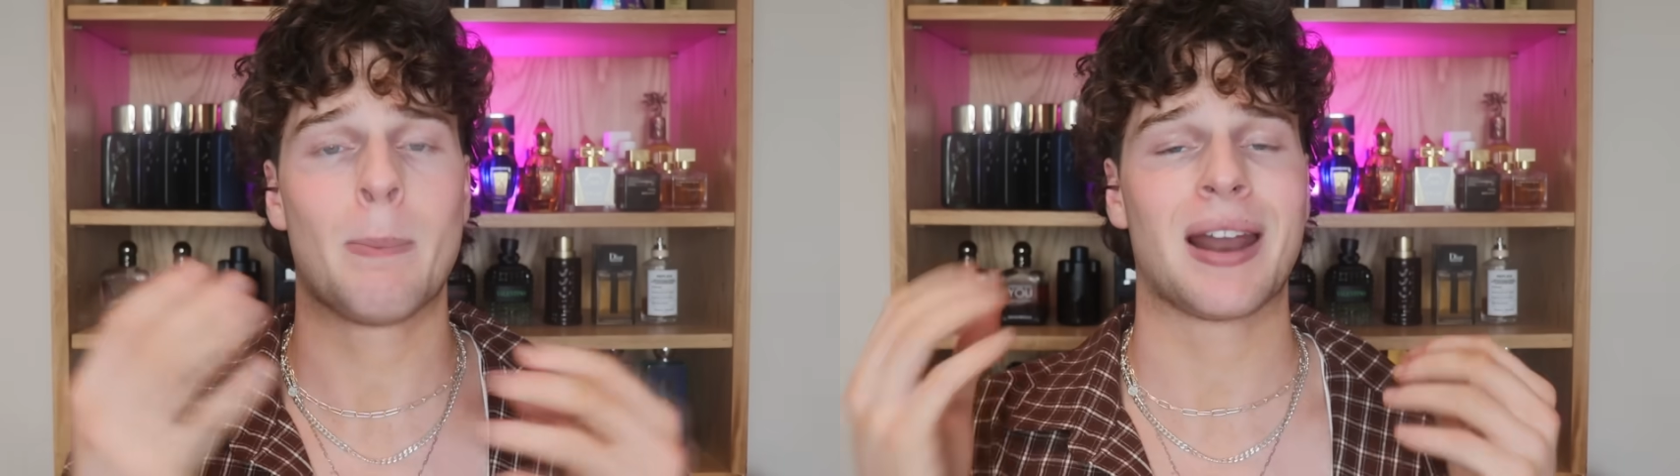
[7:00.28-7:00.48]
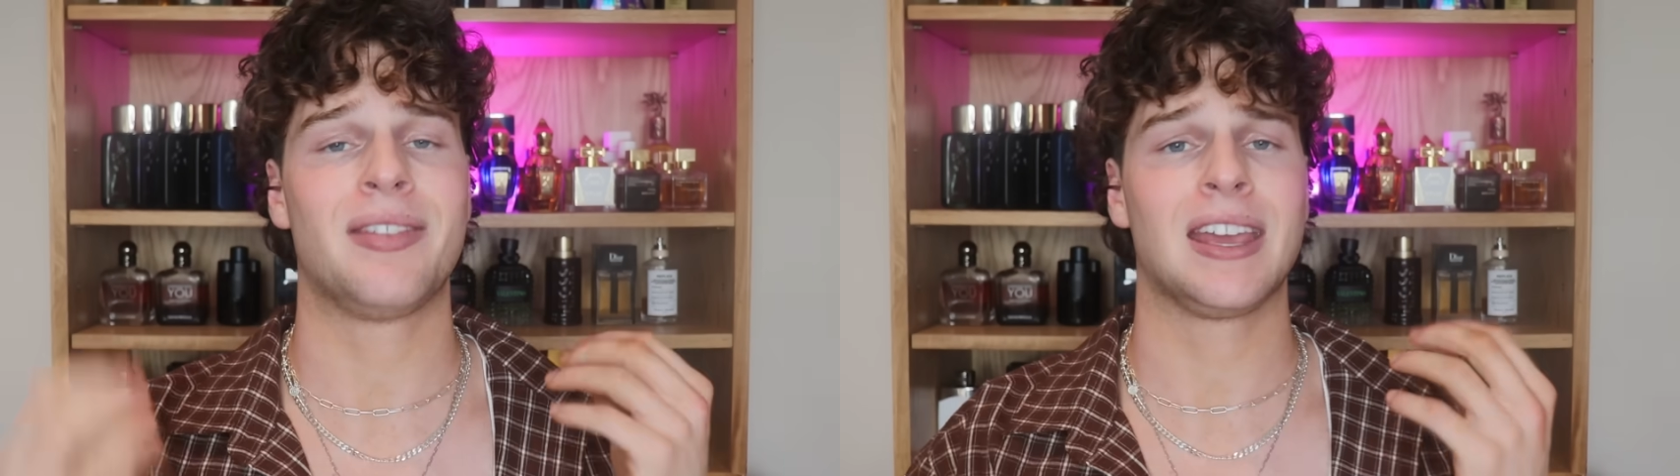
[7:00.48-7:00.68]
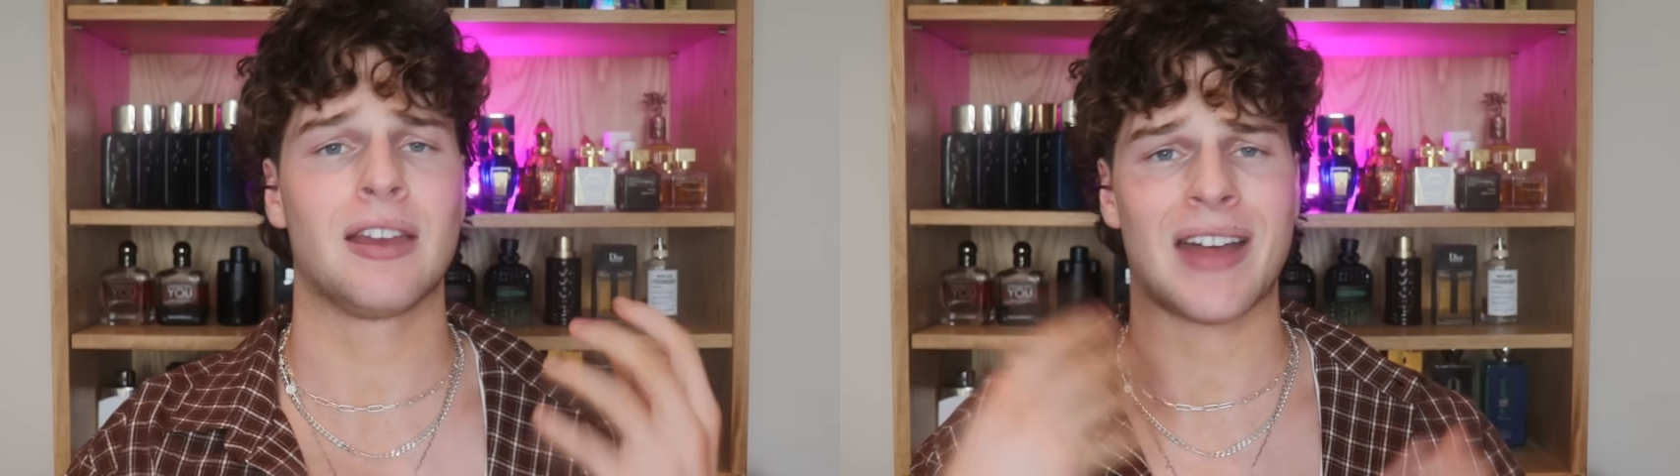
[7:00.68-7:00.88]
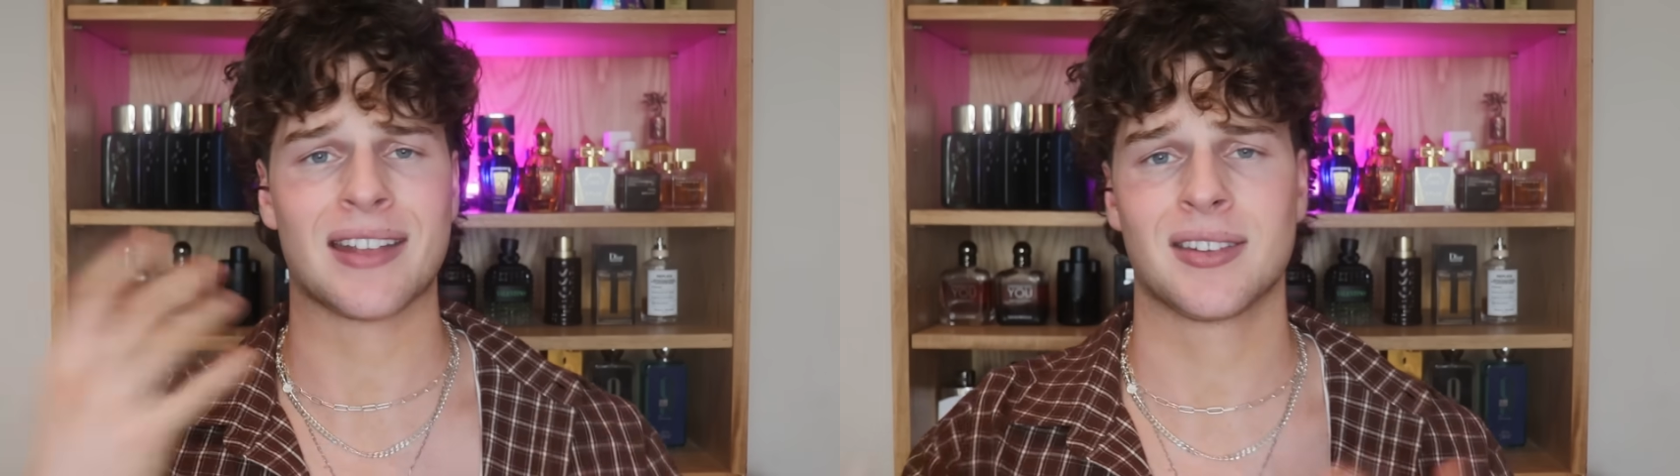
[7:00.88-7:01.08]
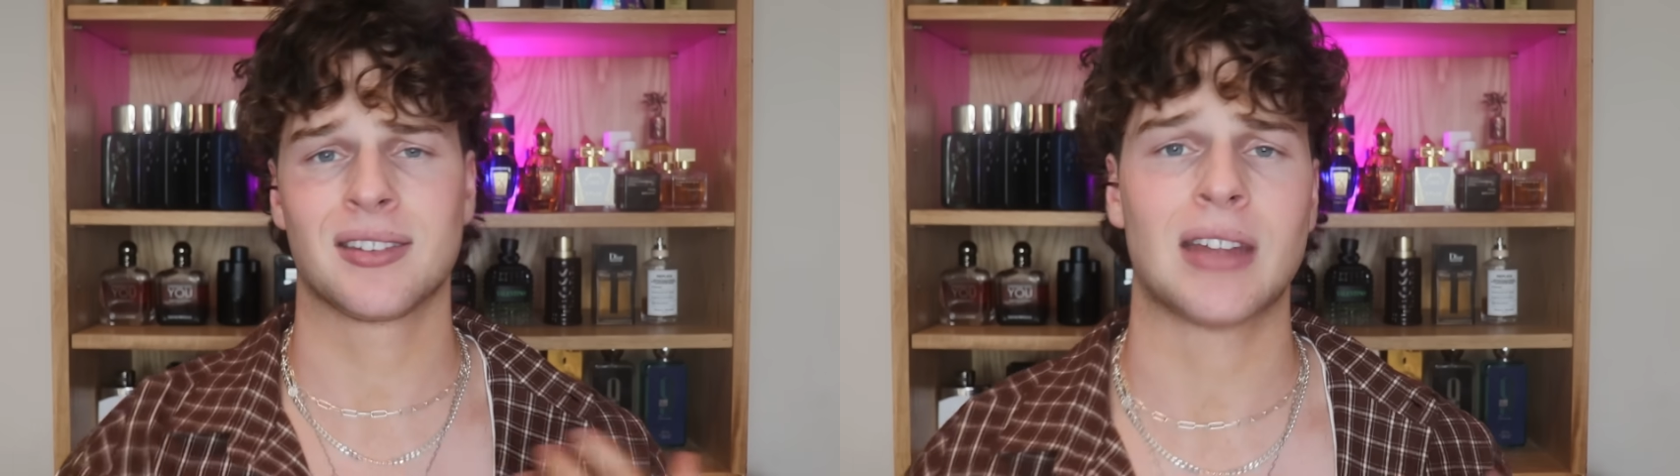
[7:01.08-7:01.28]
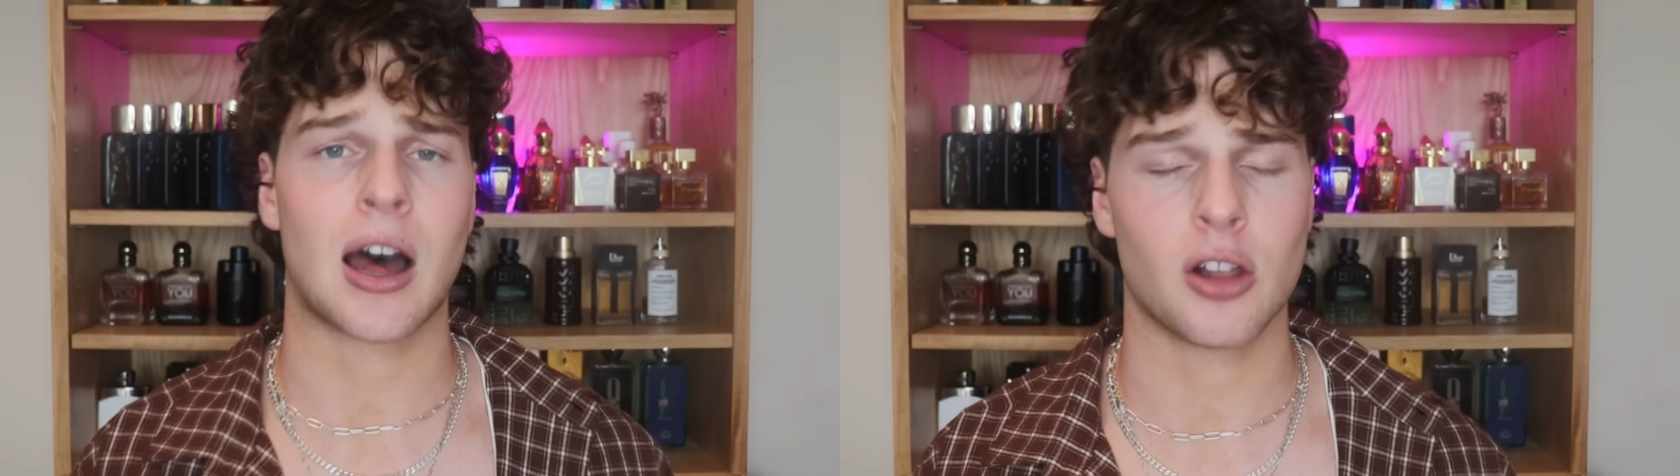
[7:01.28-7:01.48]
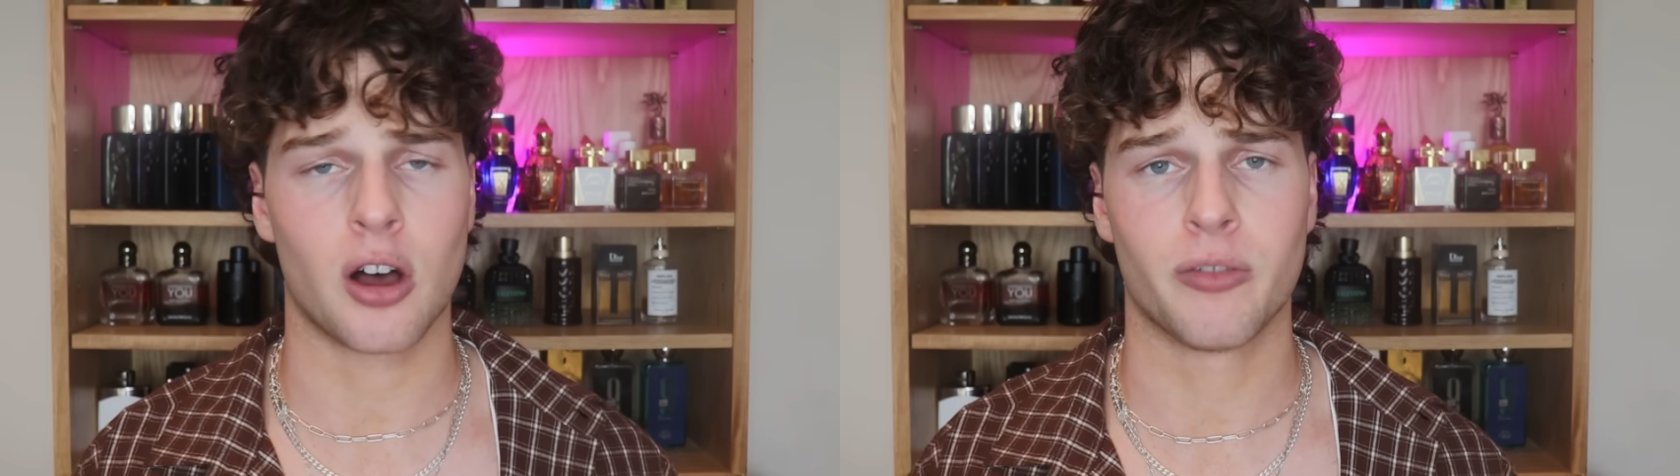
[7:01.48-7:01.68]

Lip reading: but I think if that's the style